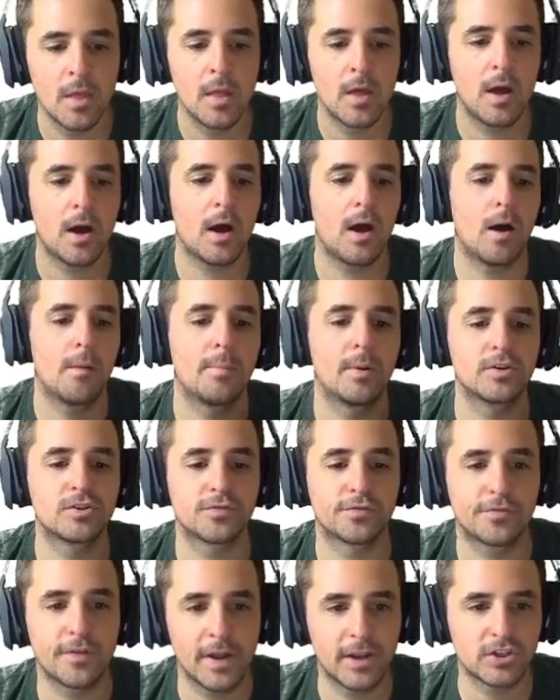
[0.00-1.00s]
a bunch
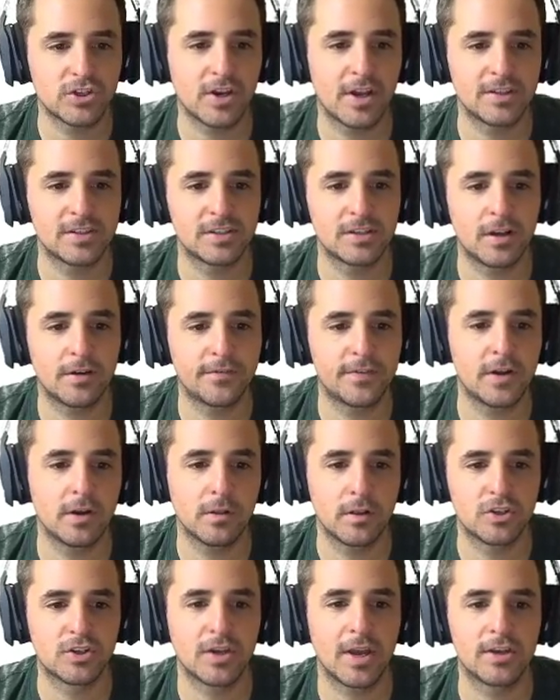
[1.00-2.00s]
of franchise stuff here. I'll
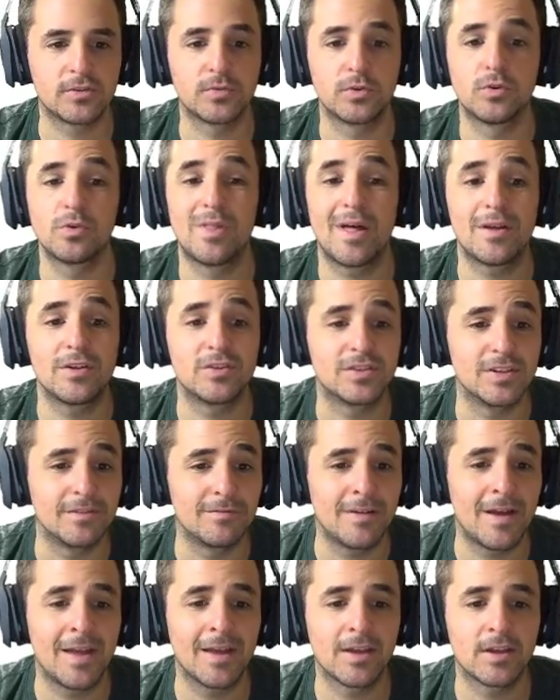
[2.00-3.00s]
let you guys read through that. You see
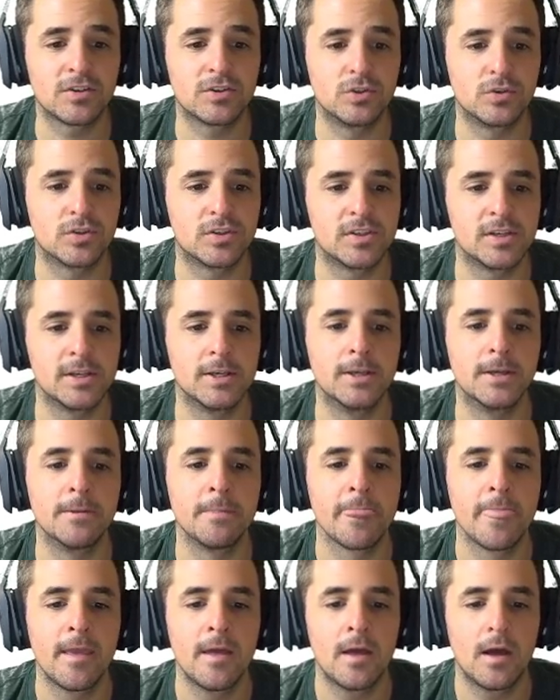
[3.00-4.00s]
Vegas, you see
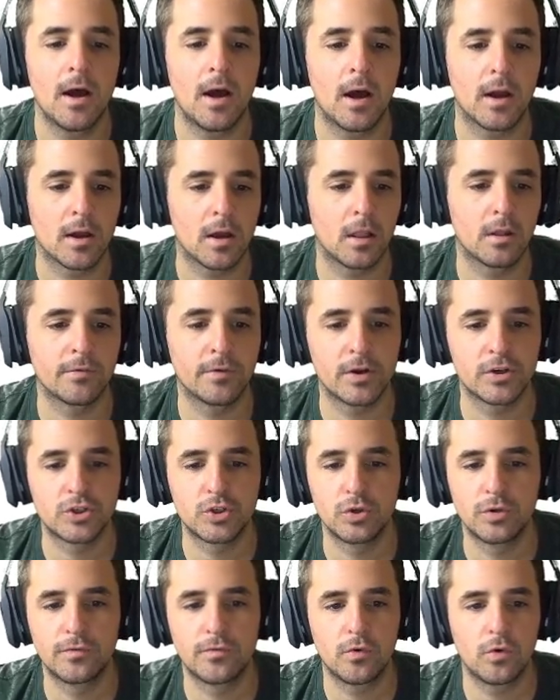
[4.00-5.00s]
uh, Color Rush
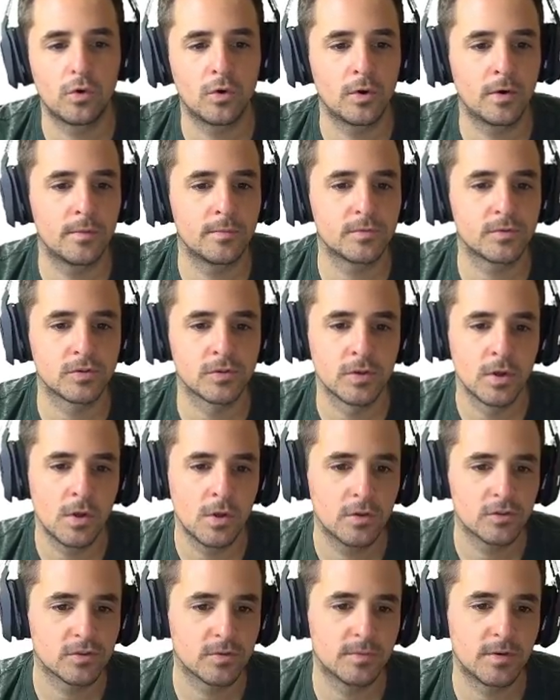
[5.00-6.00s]
uniforms,
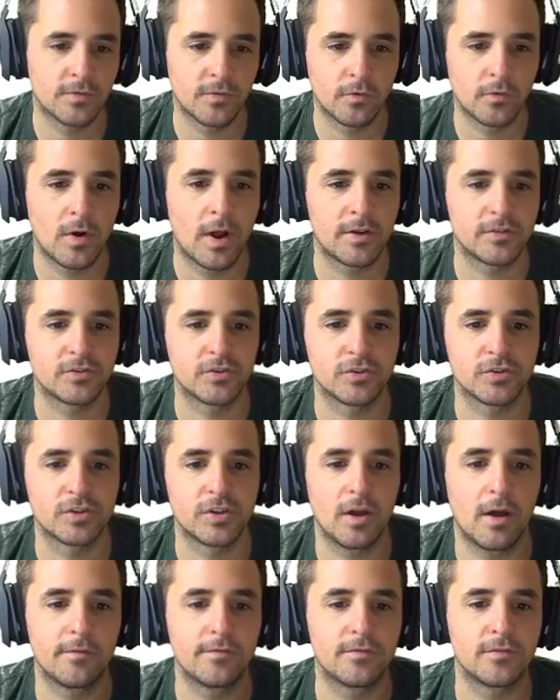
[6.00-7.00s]
some different roster
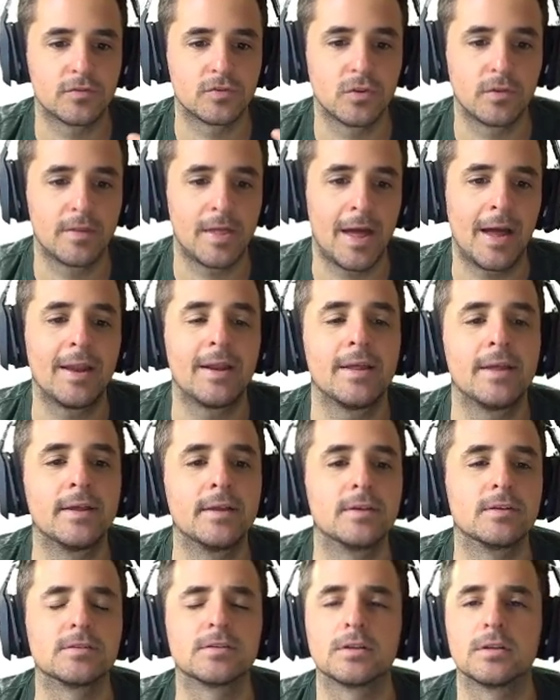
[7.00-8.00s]
stuff. So that
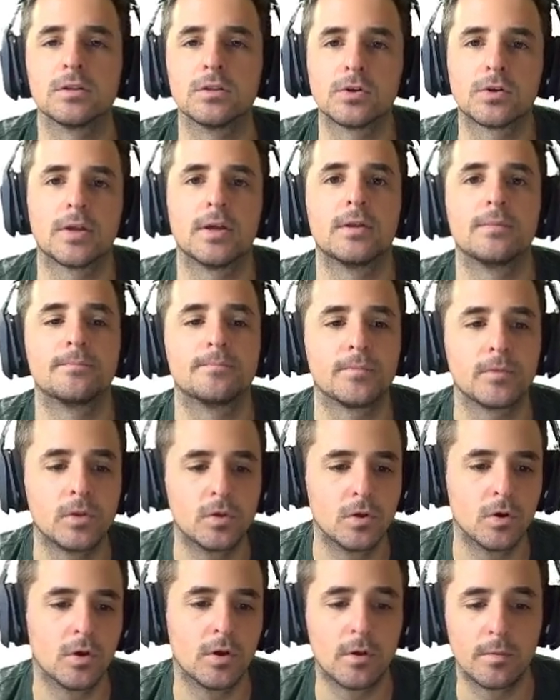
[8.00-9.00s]
is looking
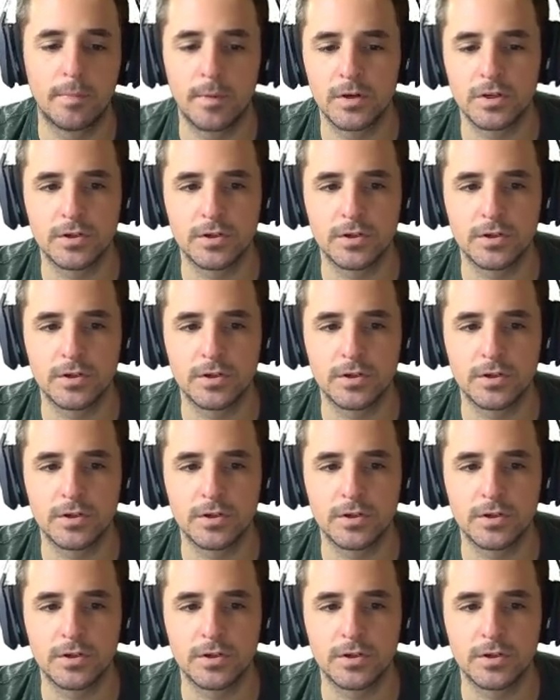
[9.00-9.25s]
good. A bunch of